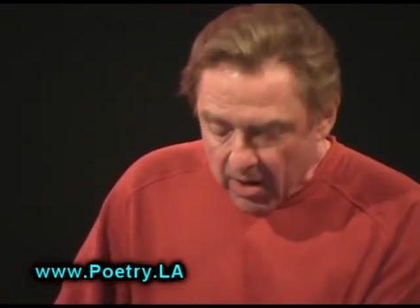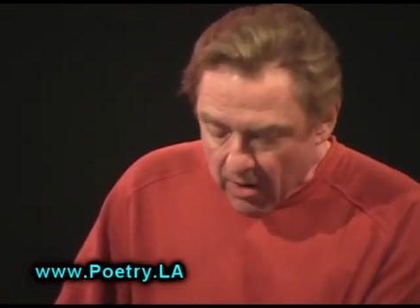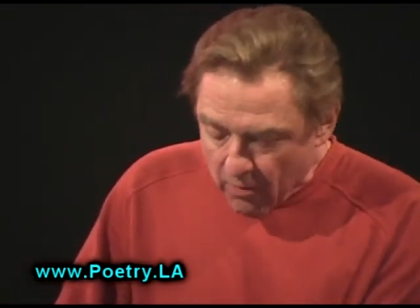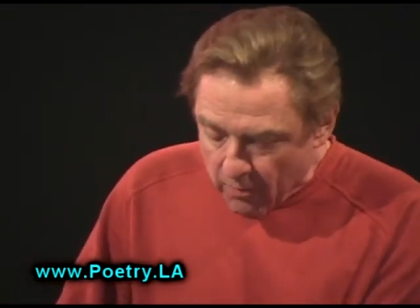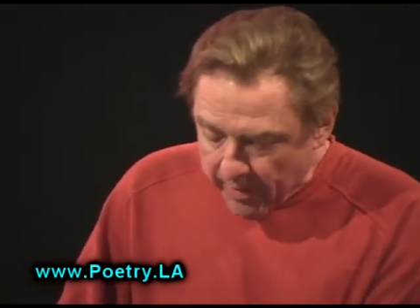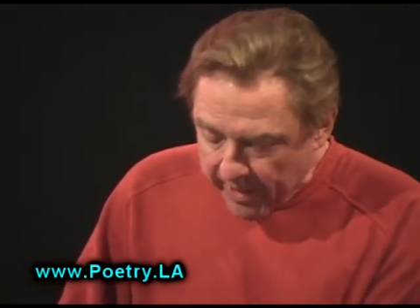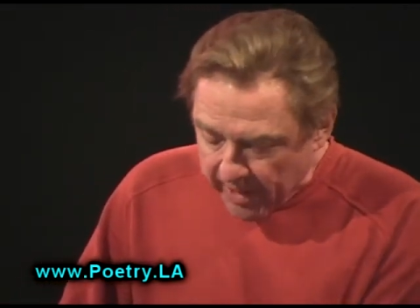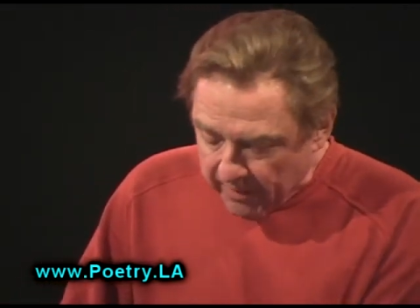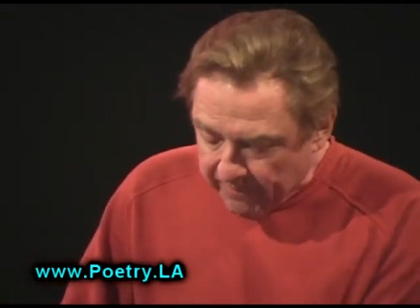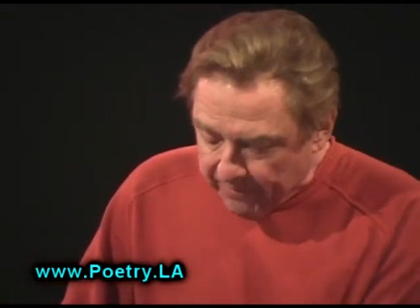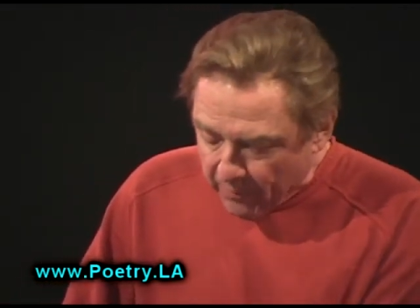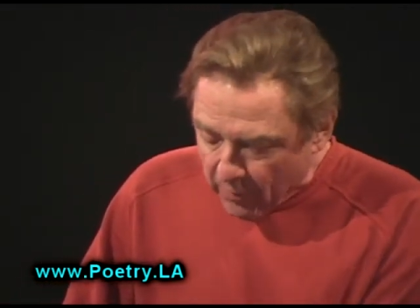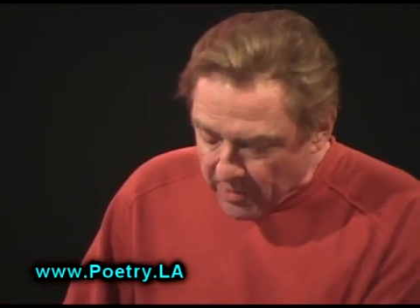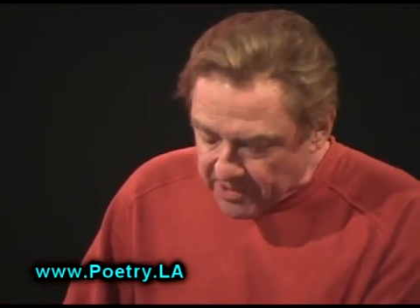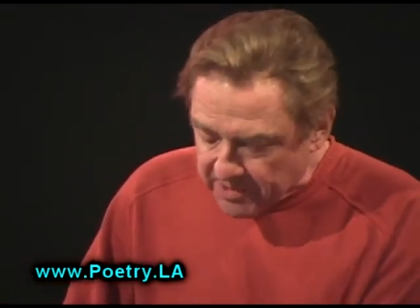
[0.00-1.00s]

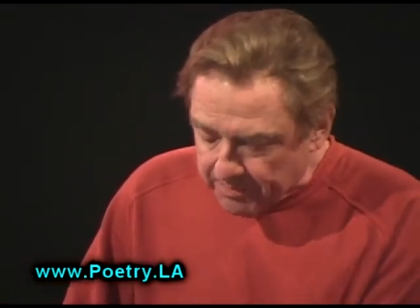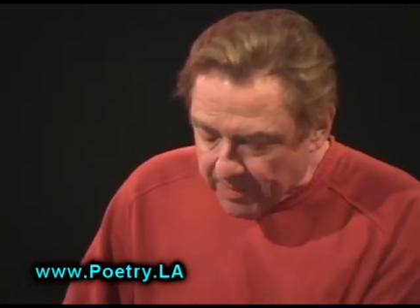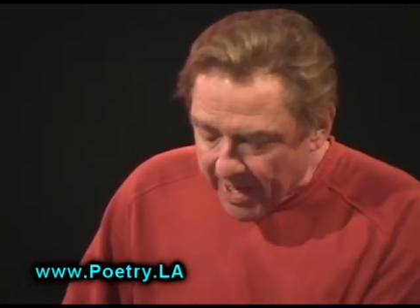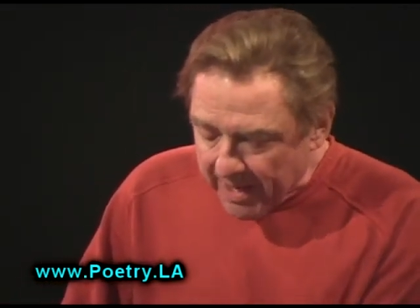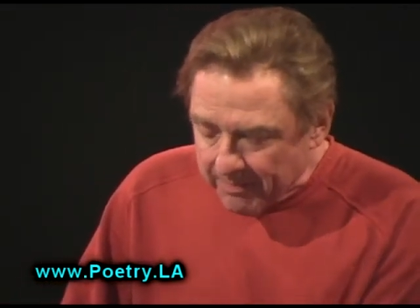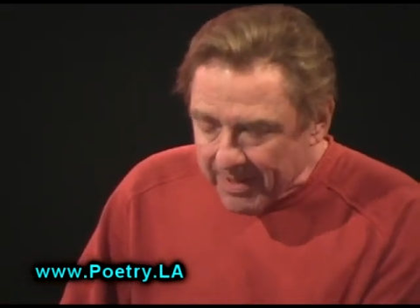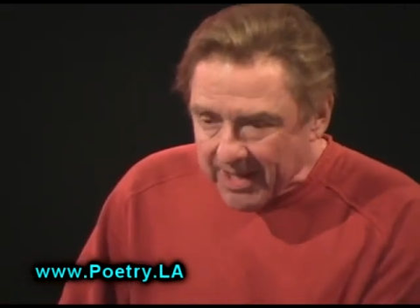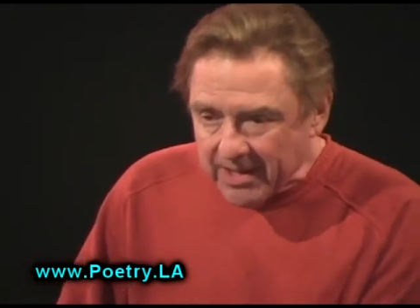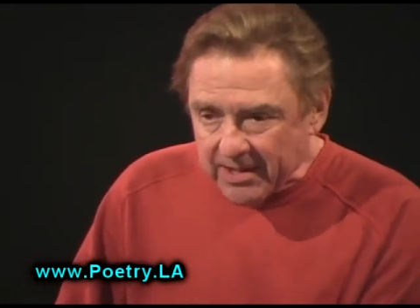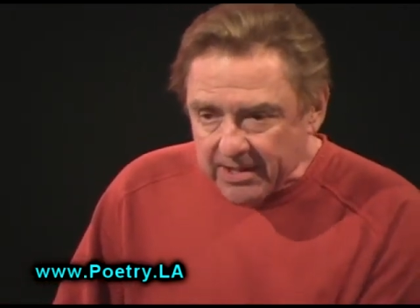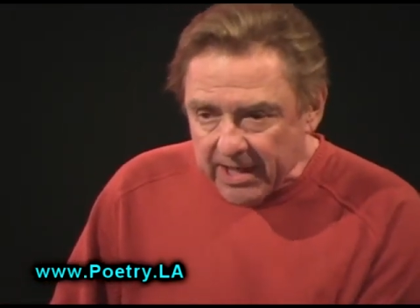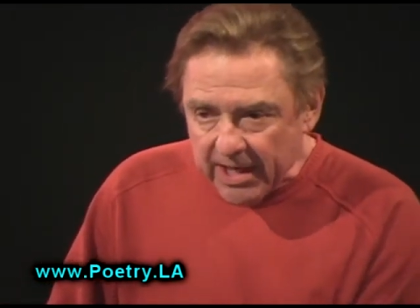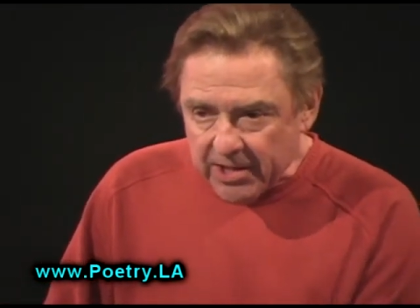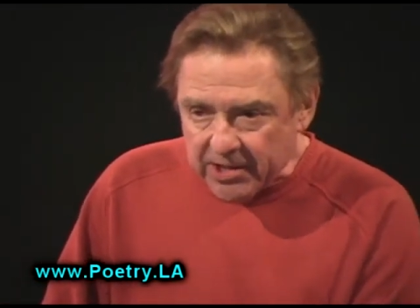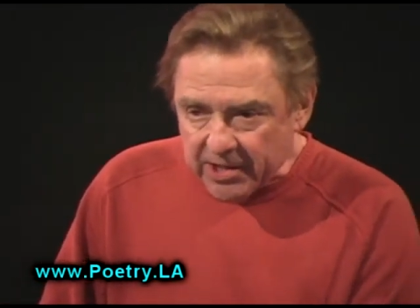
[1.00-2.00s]
reinforced by
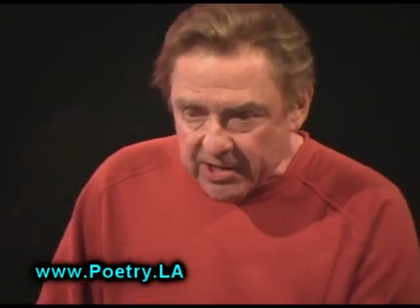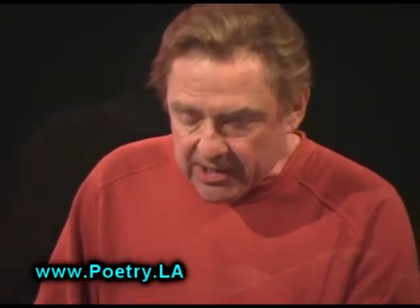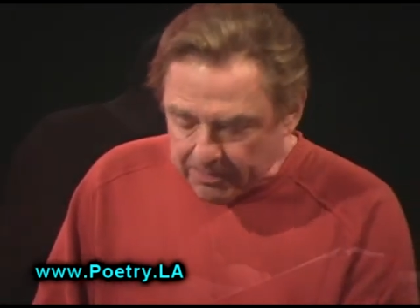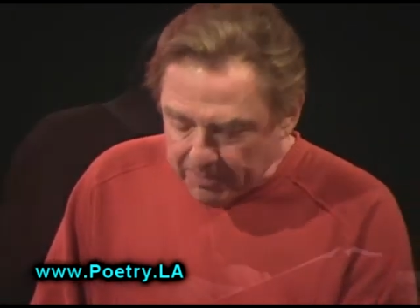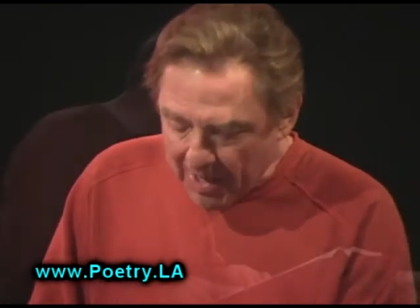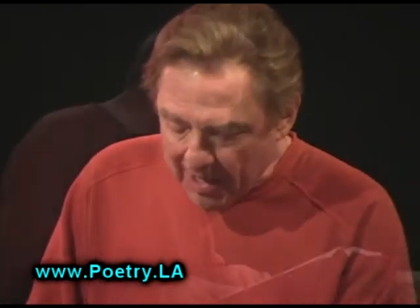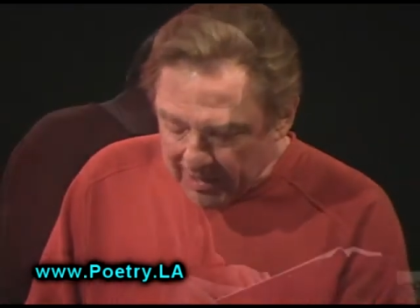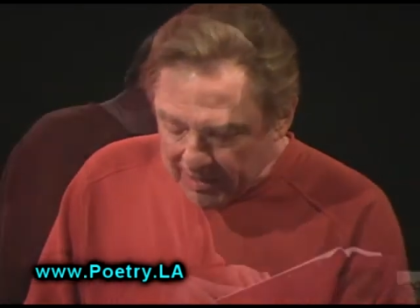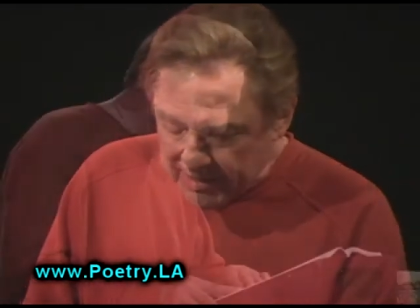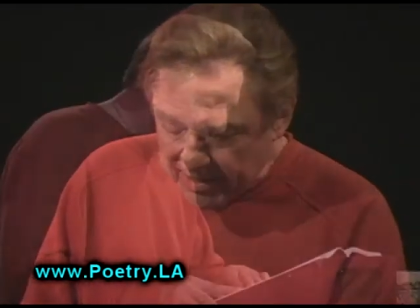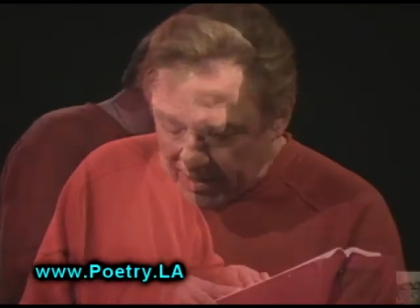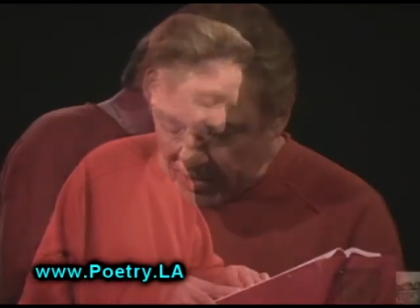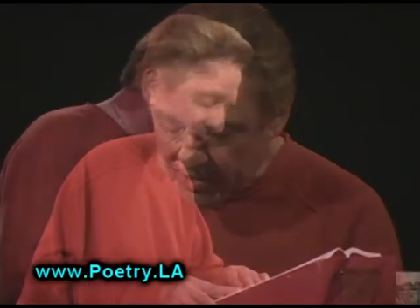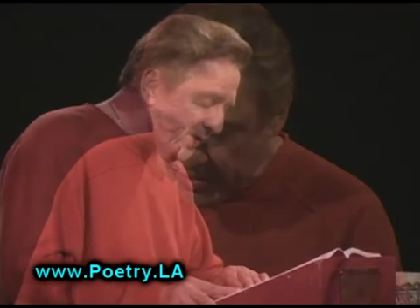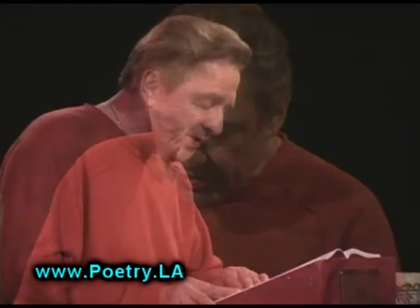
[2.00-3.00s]
mendacious
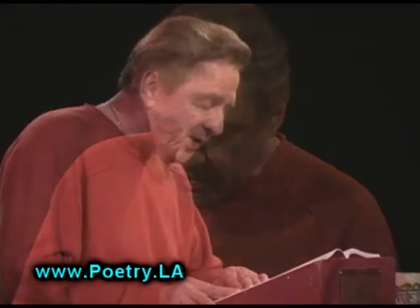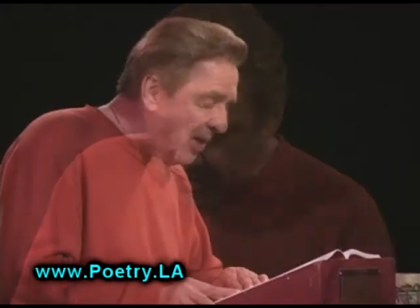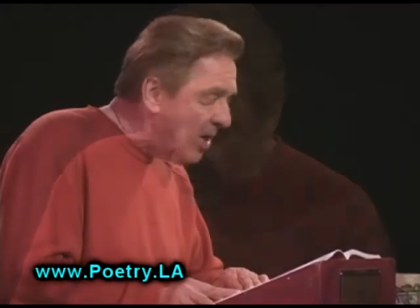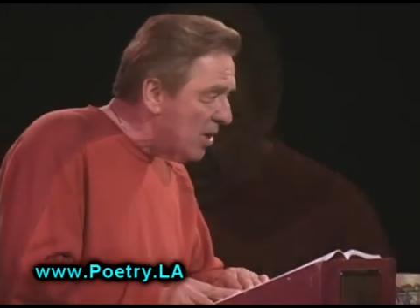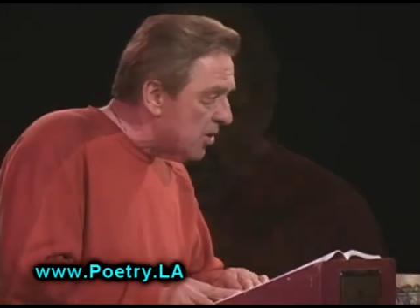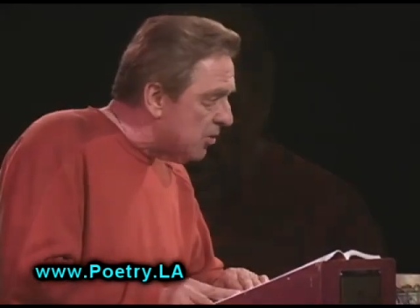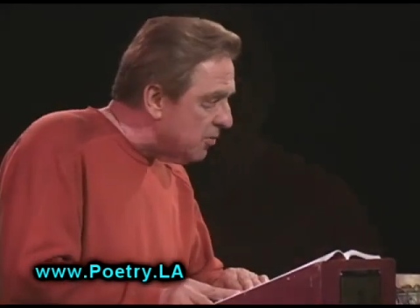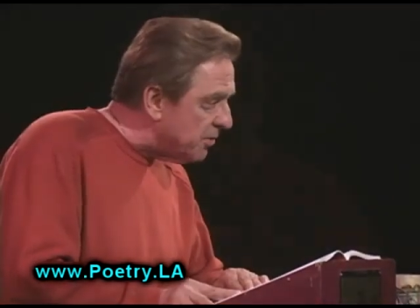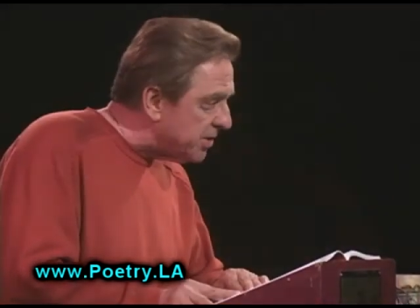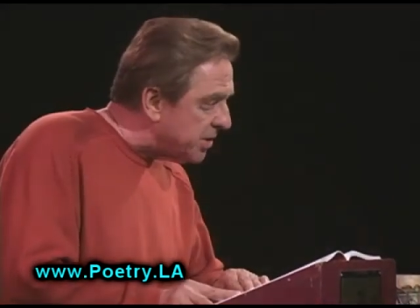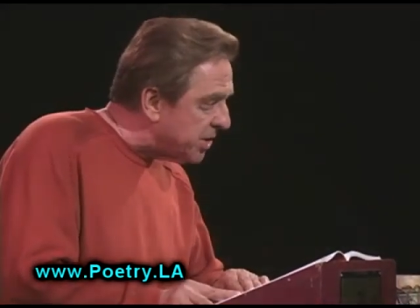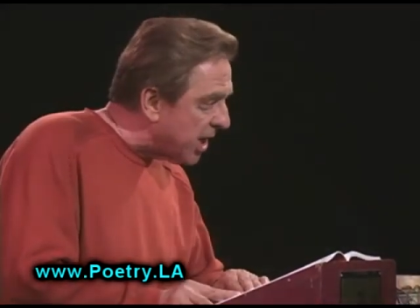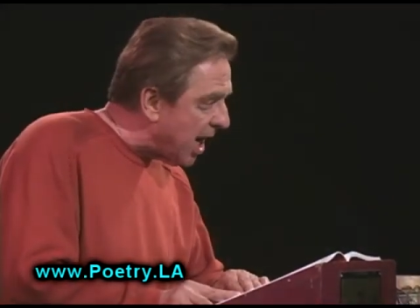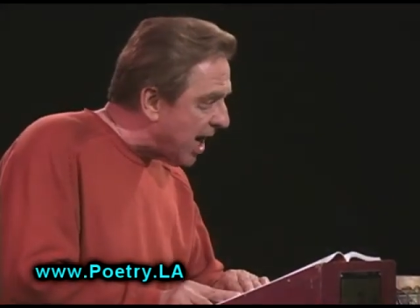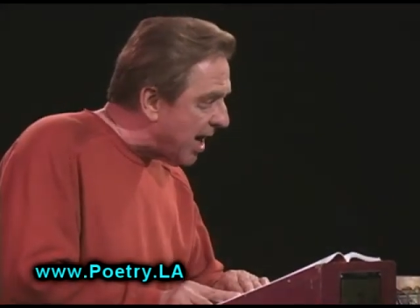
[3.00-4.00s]
politicians whose
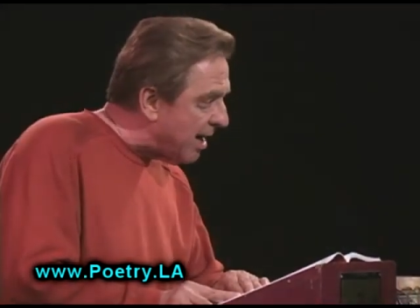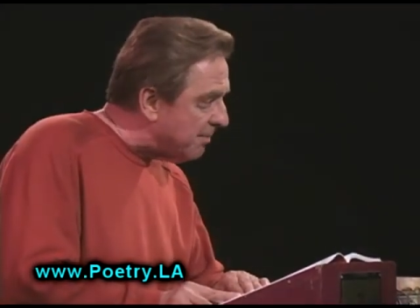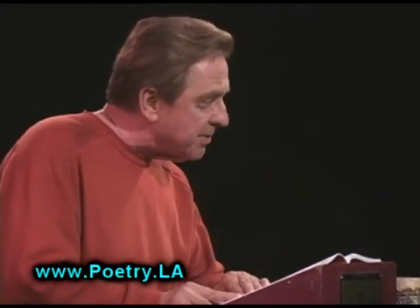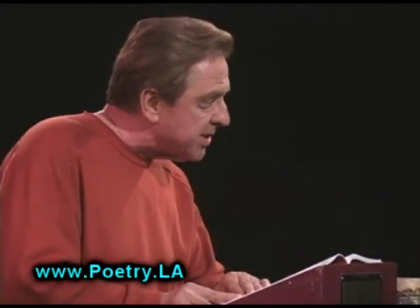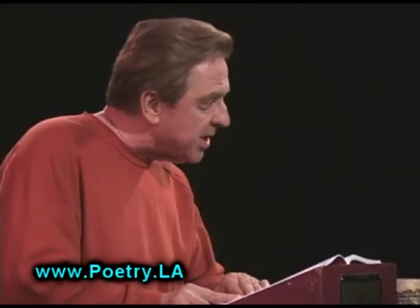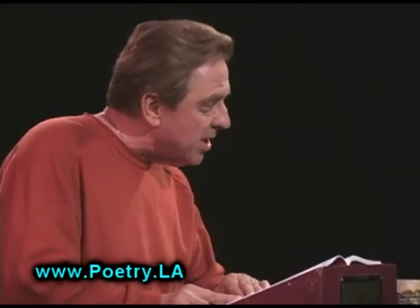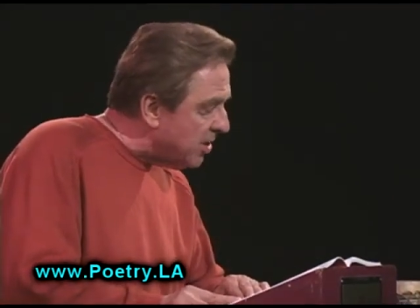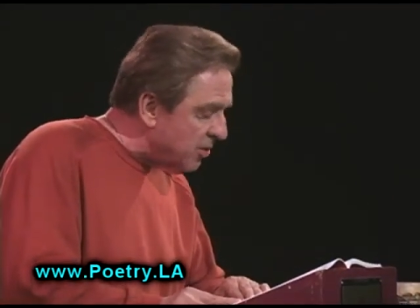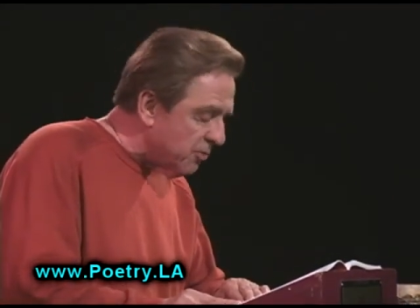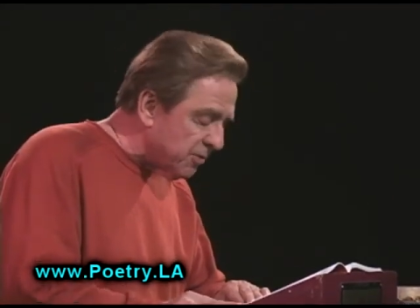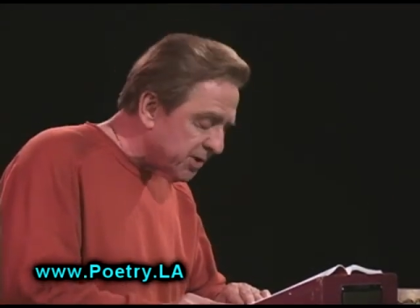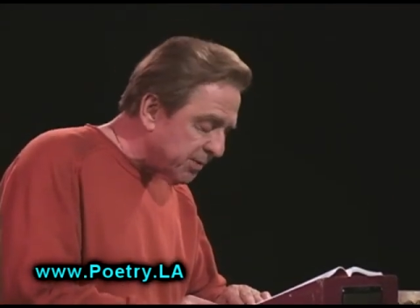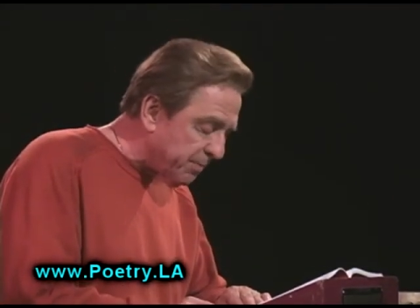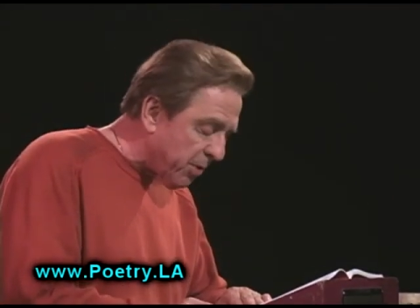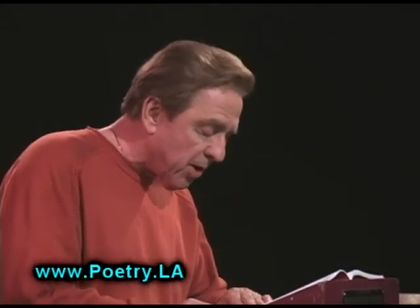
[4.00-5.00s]
jobs,
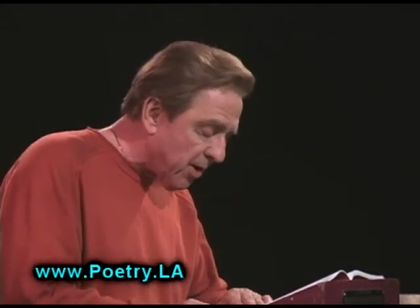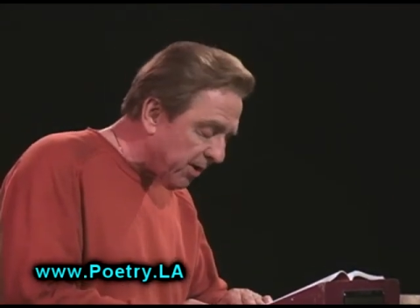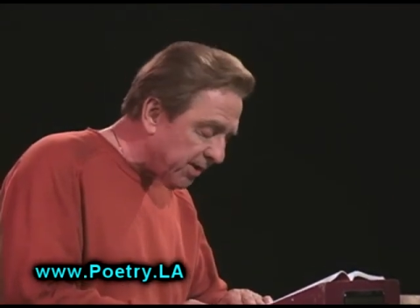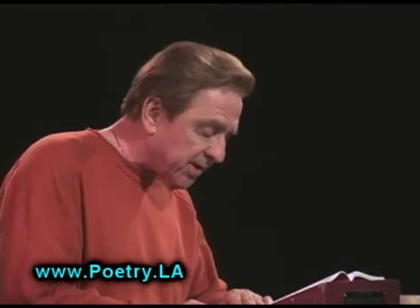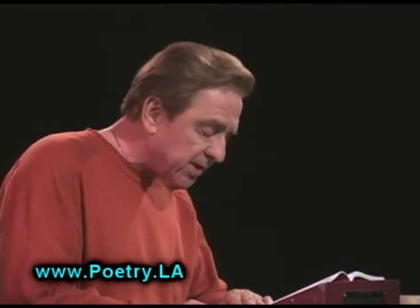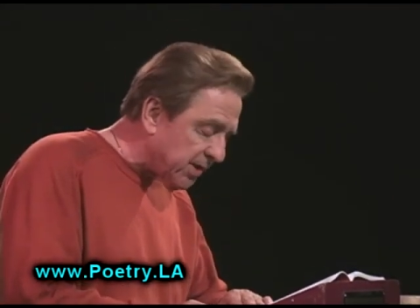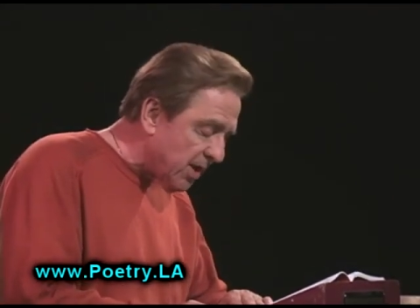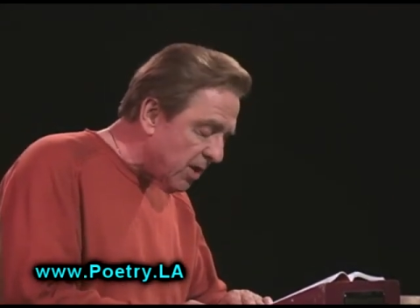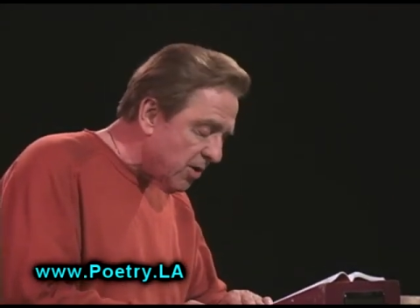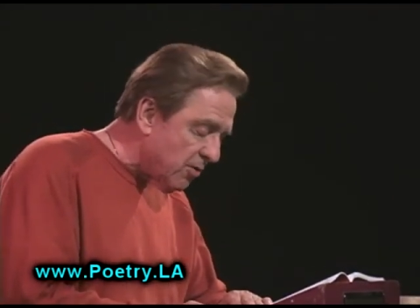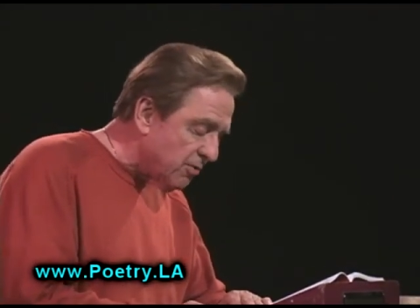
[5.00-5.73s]
whose perks,